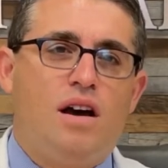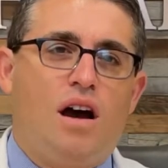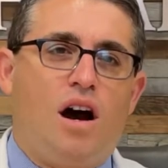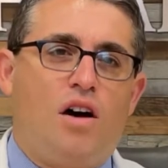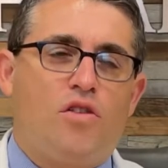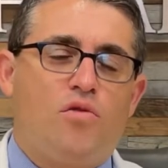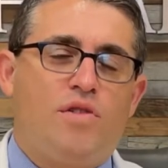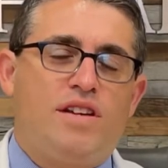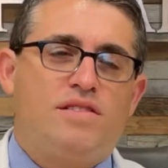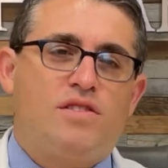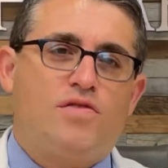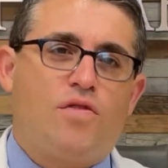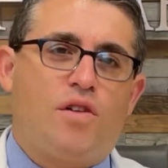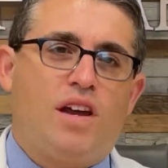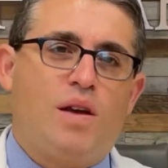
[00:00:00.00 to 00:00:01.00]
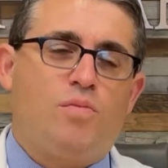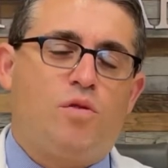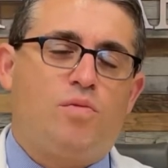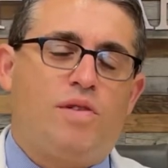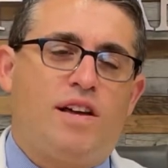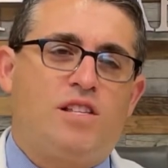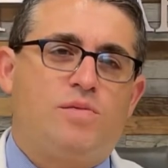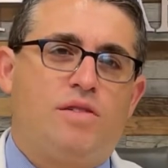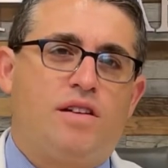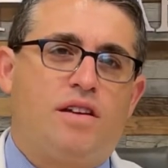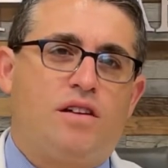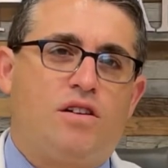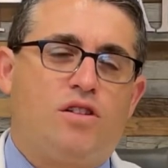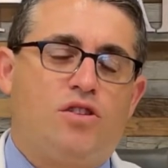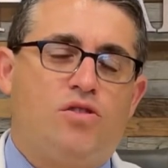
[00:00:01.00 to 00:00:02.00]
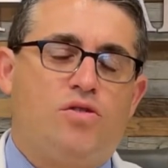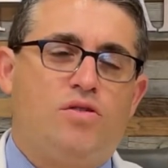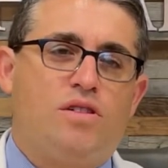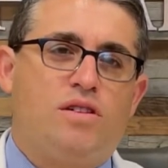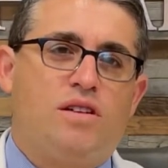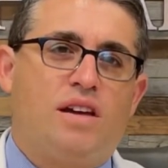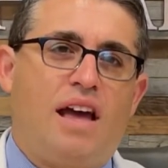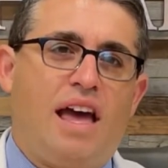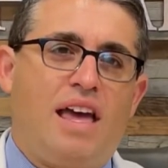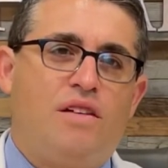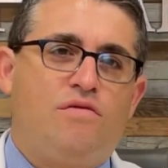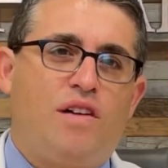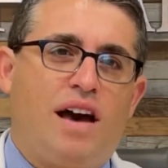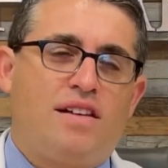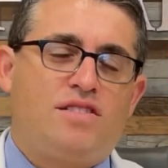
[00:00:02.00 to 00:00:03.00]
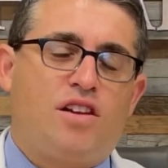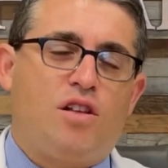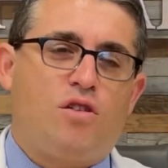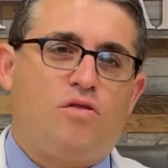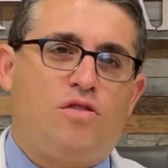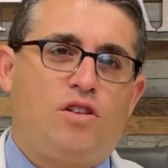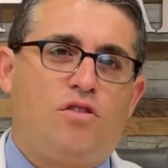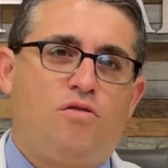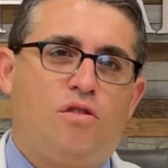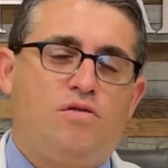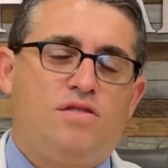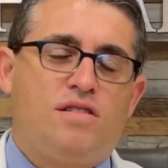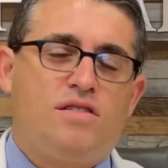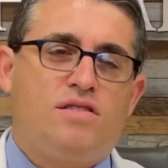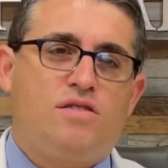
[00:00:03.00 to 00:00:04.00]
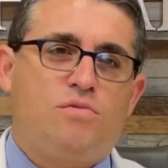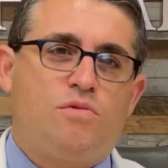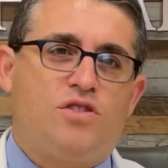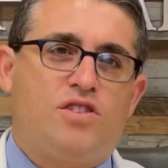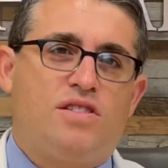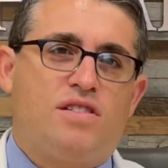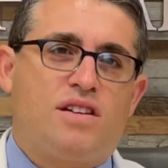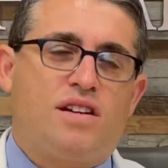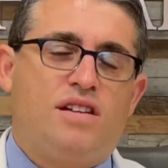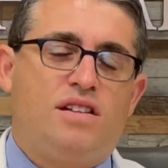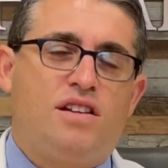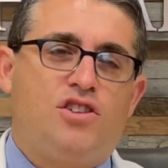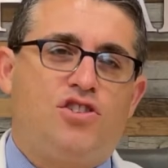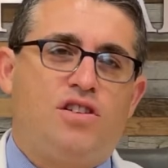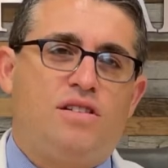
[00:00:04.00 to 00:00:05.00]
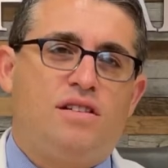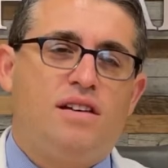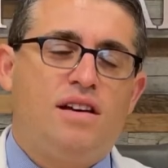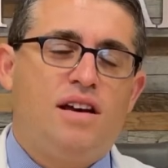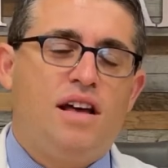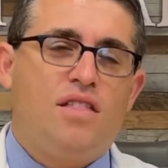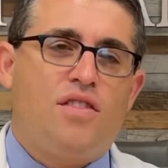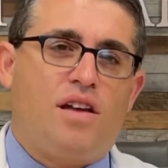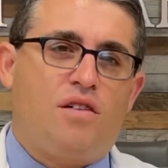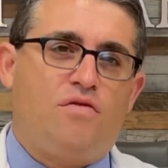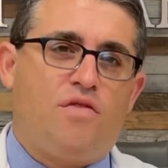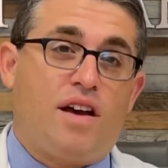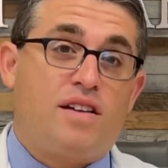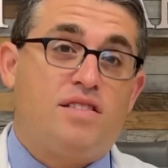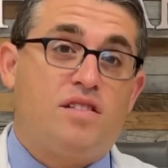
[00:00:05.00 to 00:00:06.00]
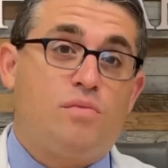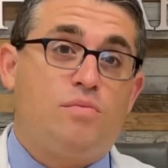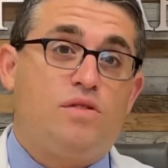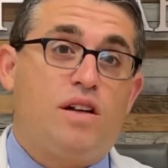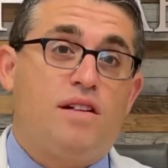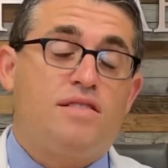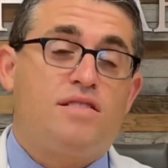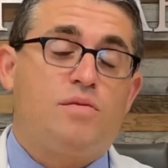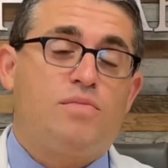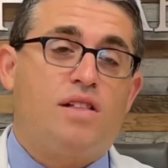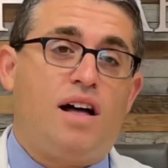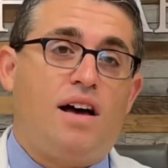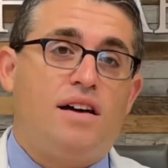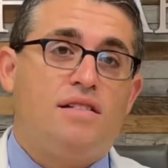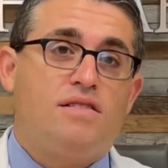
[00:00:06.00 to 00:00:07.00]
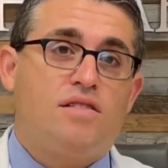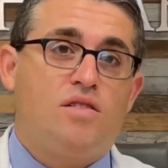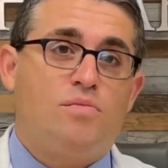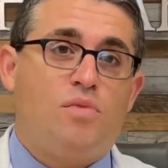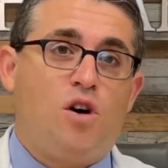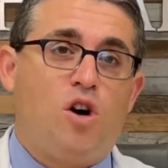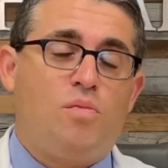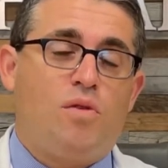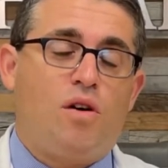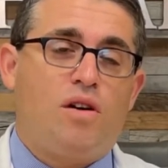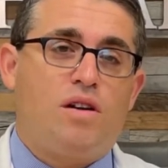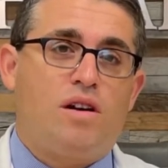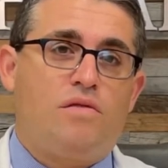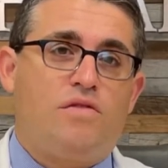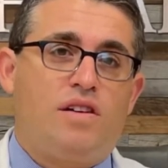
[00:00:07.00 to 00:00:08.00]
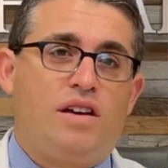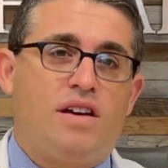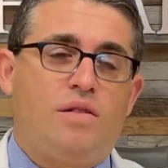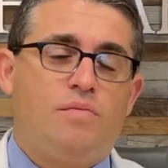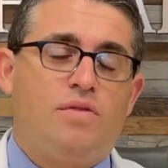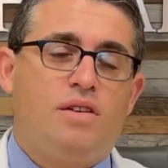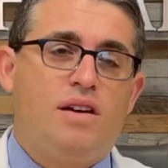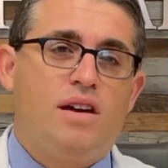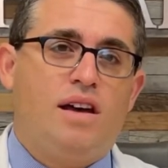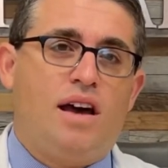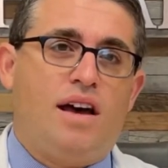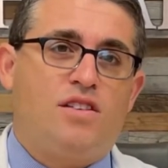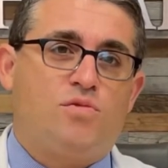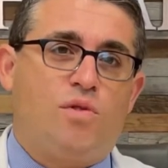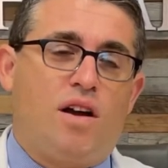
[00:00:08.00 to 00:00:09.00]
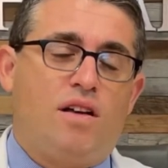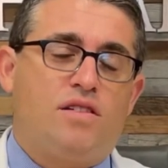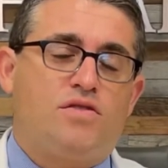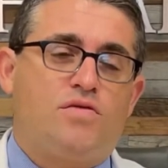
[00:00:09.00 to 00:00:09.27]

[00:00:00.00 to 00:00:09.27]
Other reasons for hip replacement include avascular necrosis, which is a condition that affects the blood supply to the ball part of the hip, as well as